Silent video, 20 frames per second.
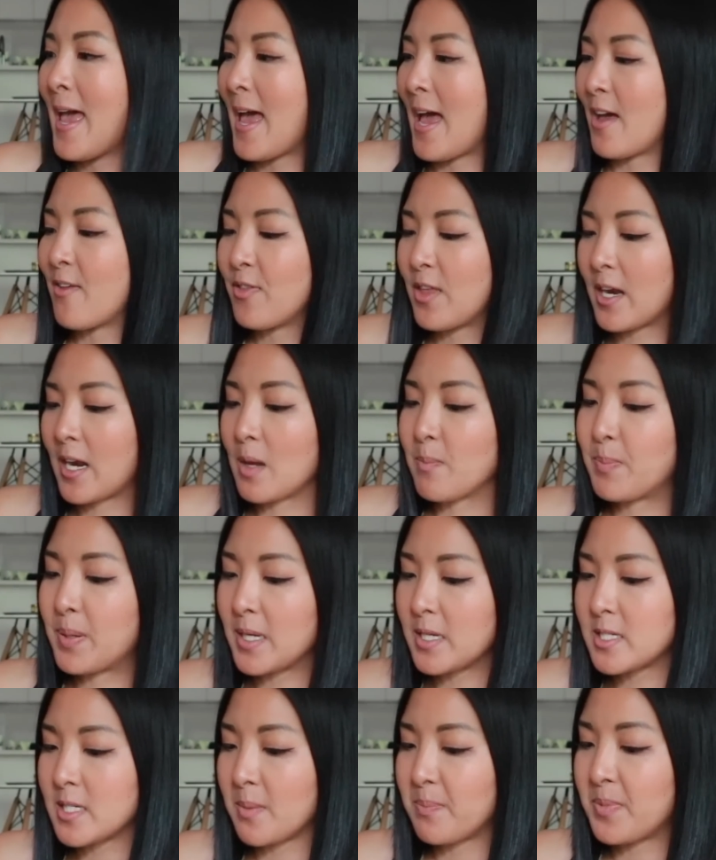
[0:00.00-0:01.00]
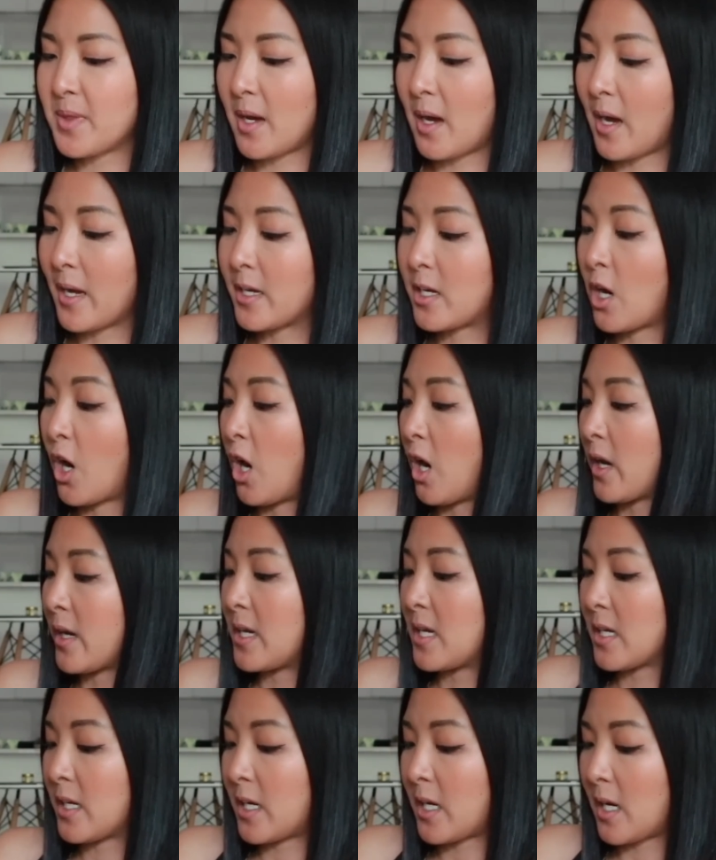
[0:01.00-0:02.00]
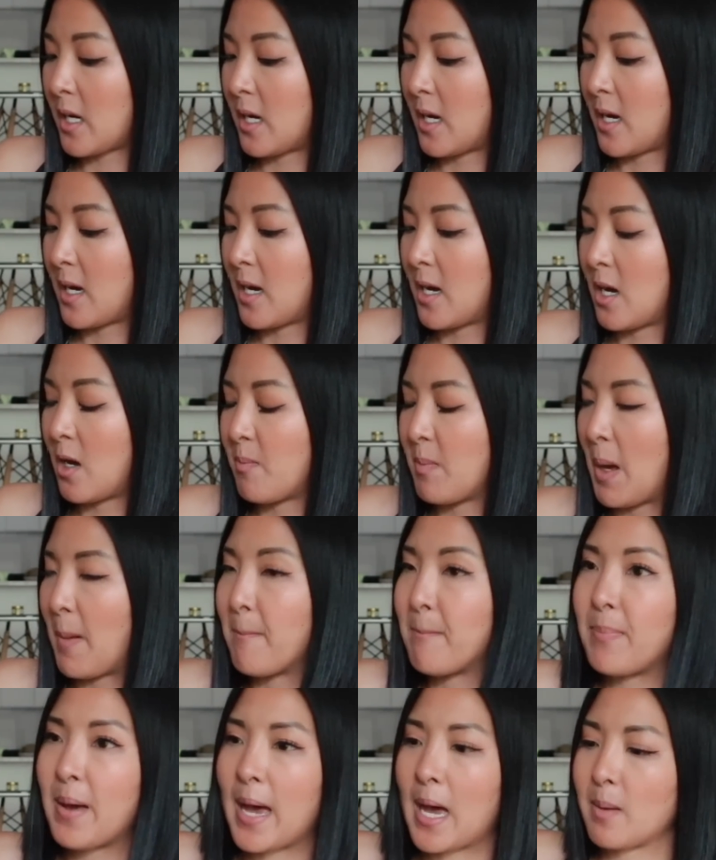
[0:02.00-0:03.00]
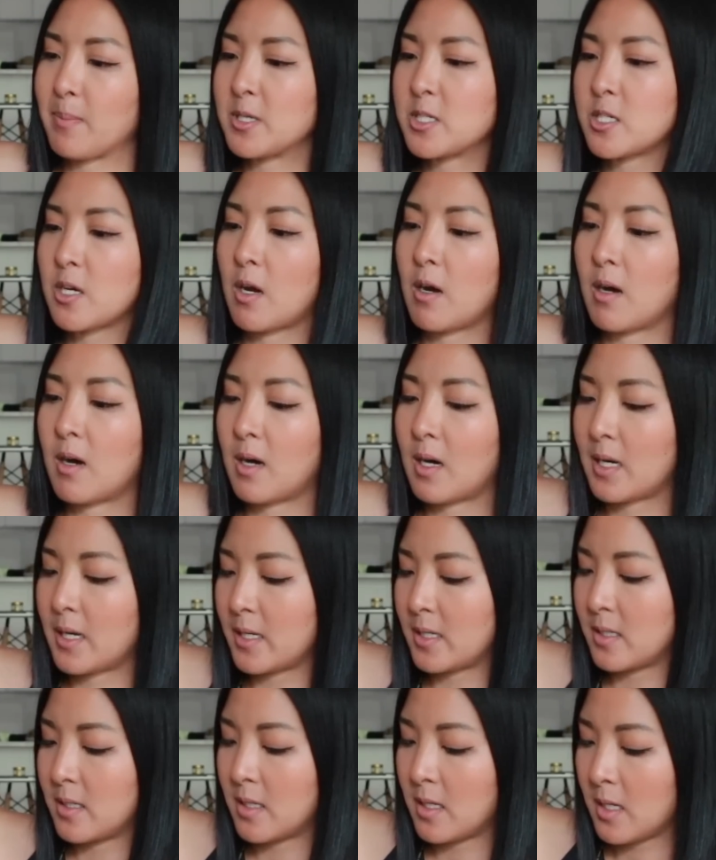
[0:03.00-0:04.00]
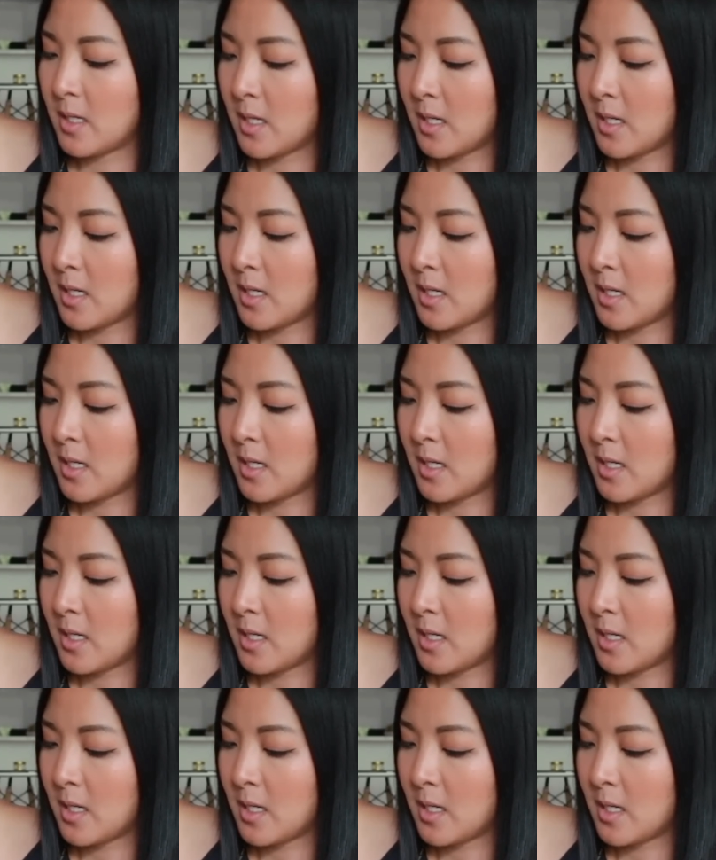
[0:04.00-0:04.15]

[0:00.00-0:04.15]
And then I picked up the iconic um, Babaton